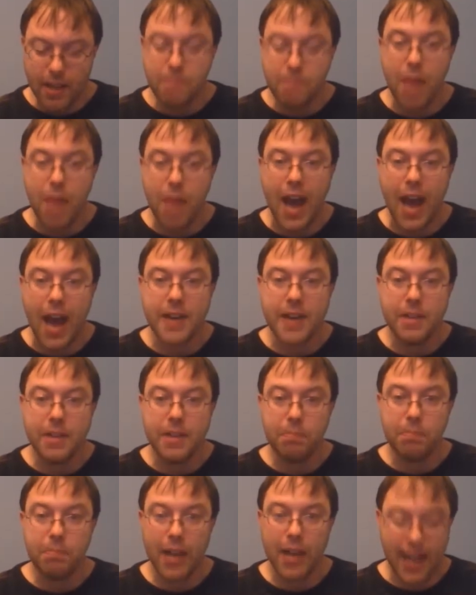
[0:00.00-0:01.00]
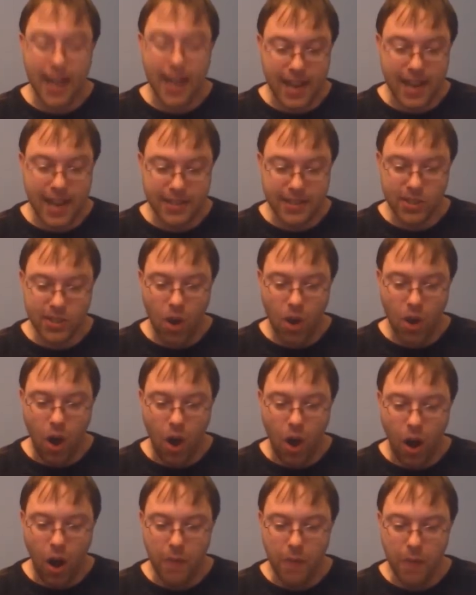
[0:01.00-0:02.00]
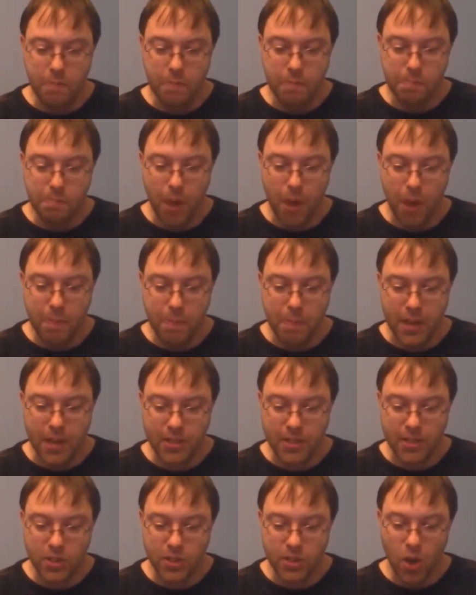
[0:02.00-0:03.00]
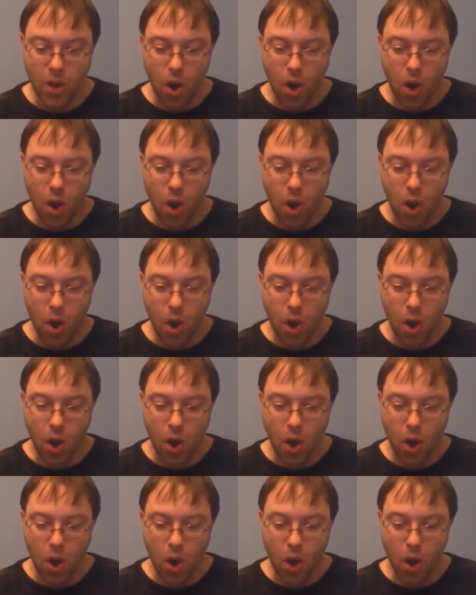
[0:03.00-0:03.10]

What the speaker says: bad plays on purpose,